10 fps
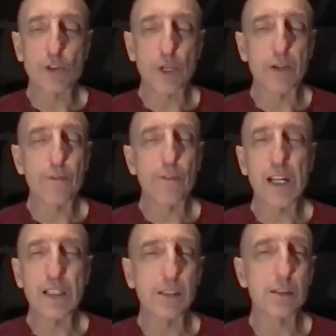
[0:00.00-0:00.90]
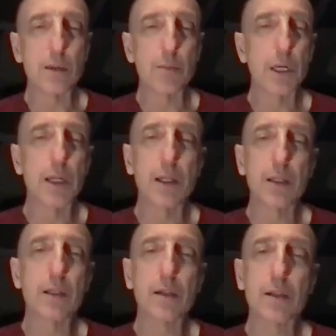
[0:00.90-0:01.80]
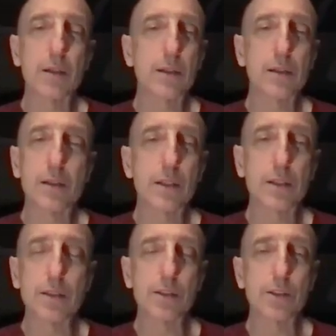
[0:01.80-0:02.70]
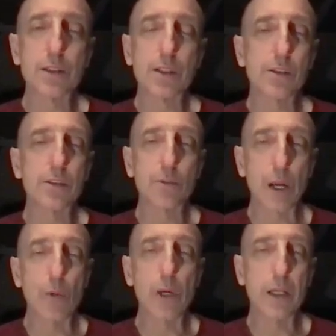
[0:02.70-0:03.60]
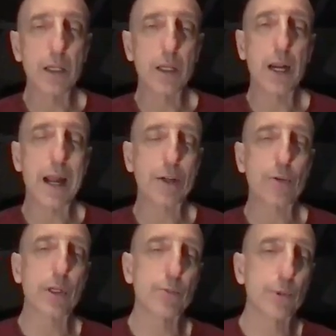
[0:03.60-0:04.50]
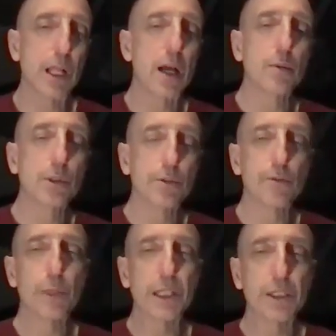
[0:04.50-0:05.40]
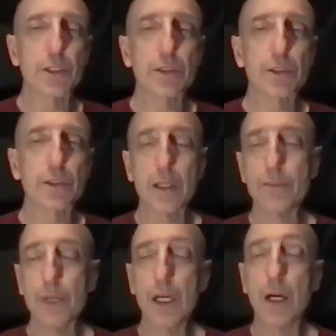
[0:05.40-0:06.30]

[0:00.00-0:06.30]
trying to frighten somebody is the right way to get accurate and reliable information. And